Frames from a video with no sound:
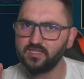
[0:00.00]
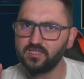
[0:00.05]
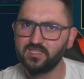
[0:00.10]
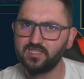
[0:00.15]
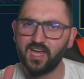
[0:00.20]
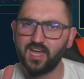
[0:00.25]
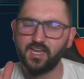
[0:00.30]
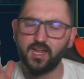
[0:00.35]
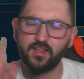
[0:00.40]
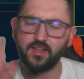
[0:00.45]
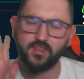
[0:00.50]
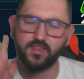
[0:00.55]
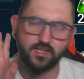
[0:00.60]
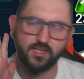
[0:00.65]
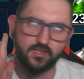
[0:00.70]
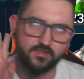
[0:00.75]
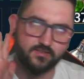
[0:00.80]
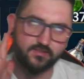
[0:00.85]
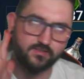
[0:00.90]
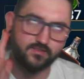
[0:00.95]
then I
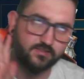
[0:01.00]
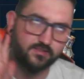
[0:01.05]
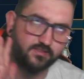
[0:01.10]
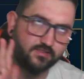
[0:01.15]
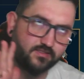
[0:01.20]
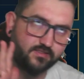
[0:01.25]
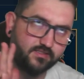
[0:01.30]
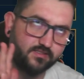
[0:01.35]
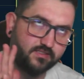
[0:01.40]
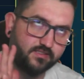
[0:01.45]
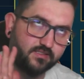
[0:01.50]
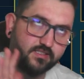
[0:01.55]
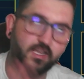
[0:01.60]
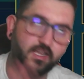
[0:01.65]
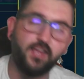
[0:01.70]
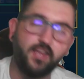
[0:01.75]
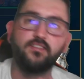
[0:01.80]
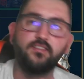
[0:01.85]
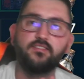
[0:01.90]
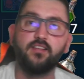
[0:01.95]
think it's
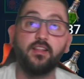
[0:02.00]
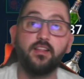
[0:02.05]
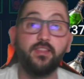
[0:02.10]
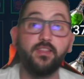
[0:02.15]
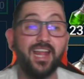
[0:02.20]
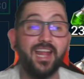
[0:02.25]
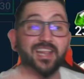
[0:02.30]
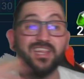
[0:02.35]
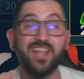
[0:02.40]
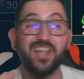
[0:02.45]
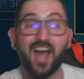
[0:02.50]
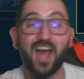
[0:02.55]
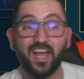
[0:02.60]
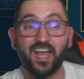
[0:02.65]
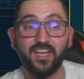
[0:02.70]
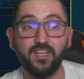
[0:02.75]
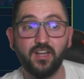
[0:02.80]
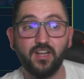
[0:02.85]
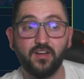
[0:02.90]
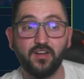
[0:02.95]
6 and then
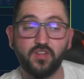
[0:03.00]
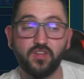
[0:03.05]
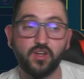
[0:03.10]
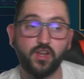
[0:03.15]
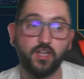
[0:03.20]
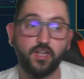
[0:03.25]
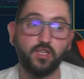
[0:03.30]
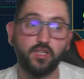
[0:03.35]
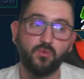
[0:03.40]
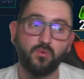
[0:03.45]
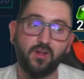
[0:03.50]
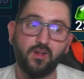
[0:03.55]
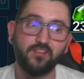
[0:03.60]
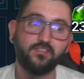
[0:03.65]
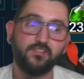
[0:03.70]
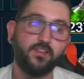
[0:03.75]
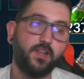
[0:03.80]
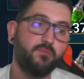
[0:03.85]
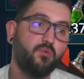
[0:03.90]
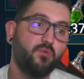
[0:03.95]
9 of the greater
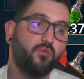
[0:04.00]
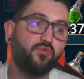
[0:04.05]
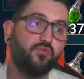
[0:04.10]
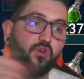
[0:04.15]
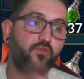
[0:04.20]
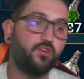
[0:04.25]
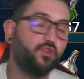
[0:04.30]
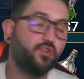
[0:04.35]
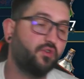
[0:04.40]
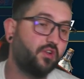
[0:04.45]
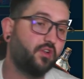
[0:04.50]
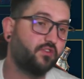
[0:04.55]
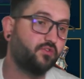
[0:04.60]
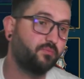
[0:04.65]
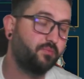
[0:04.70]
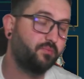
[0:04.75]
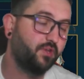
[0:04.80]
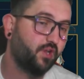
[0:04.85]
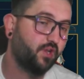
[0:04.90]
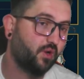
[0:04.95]
ones, then it moves over to the
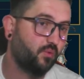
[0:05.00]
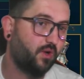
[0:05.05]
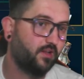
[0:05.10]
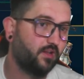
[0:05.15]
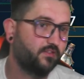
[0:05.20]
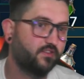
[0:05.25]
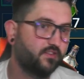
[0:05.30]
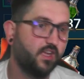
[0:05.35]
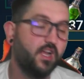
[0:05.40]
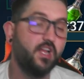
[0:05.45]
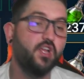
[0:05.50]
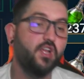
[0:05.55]
superior ones.